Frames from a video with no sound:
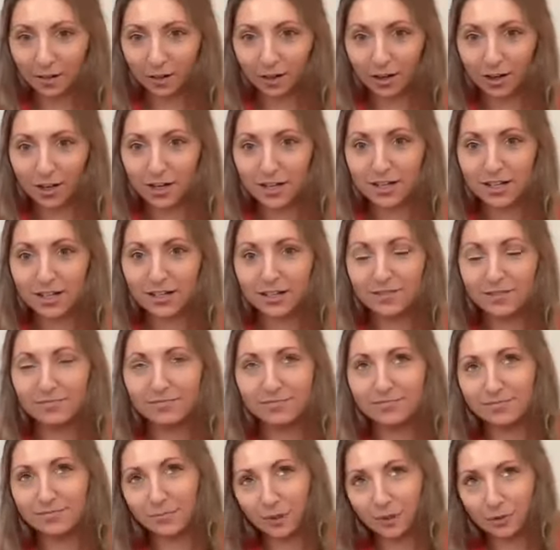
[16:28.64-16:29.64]
era,
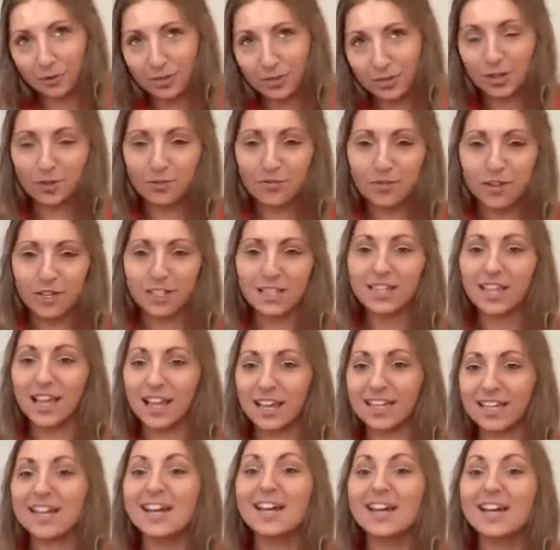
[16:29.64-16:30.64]
post-COVID,
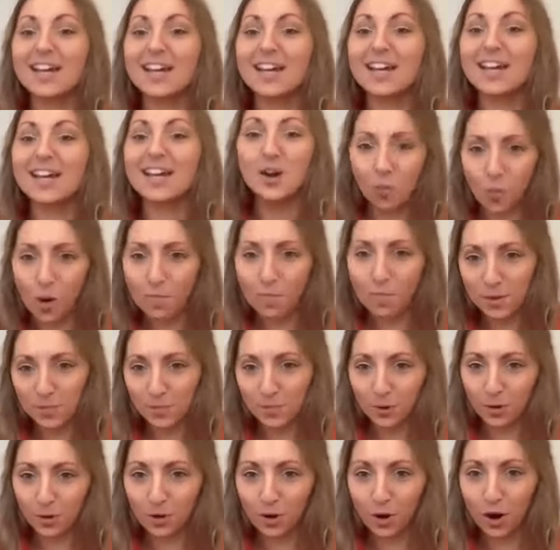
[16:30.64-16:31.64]
like
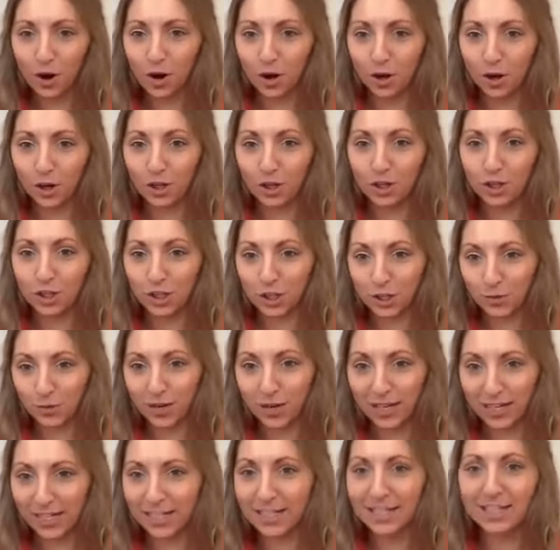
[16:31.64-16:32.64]
what people are
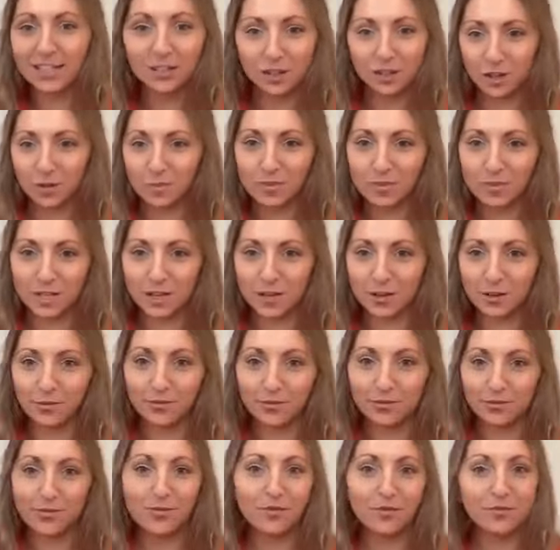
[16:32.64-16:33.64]
doing in terms
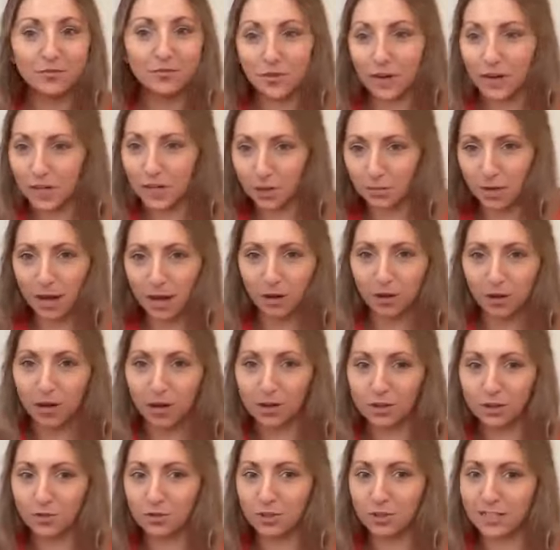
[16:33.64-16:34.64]
of fighting back or
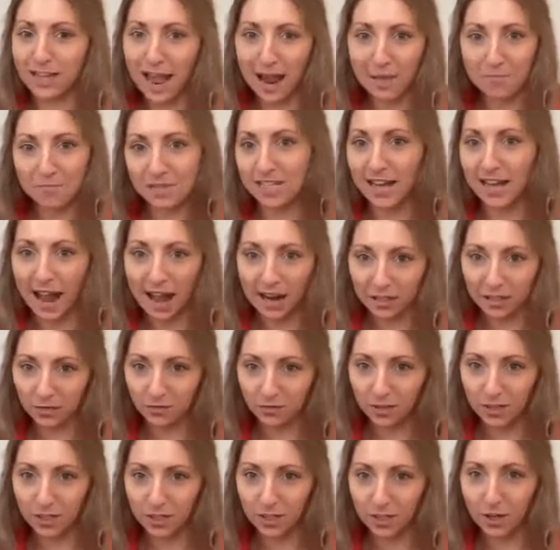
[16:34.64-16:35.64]
also just being
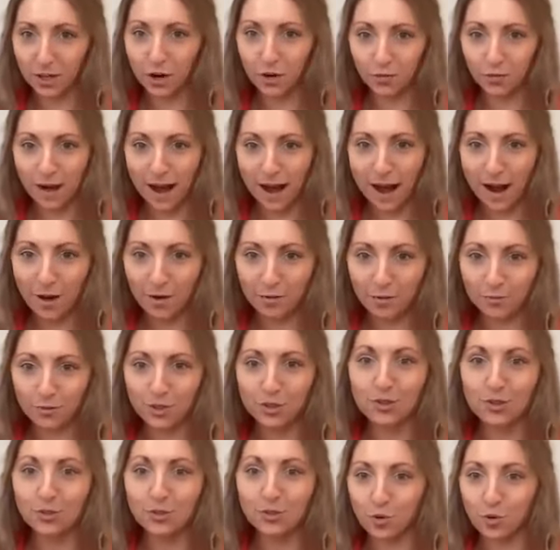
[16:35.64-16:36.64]
activated
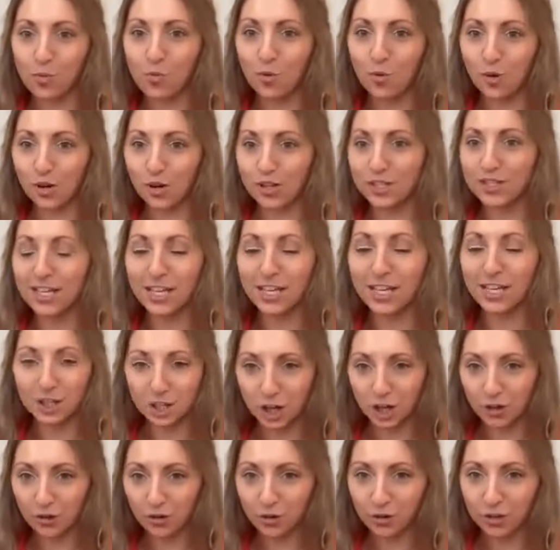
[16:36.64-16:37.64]
around school boards in
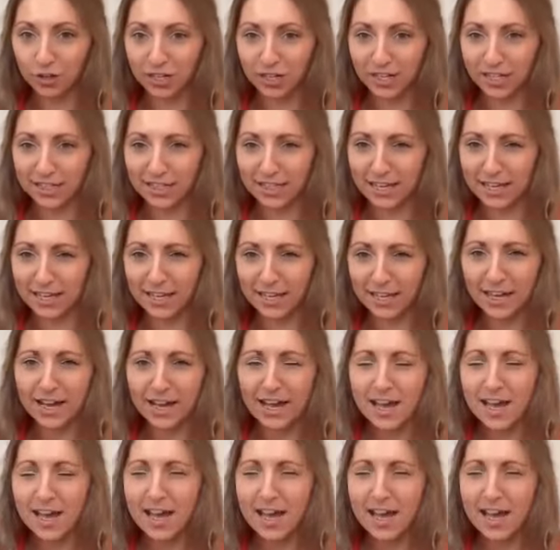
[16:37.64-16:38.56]
general. And I think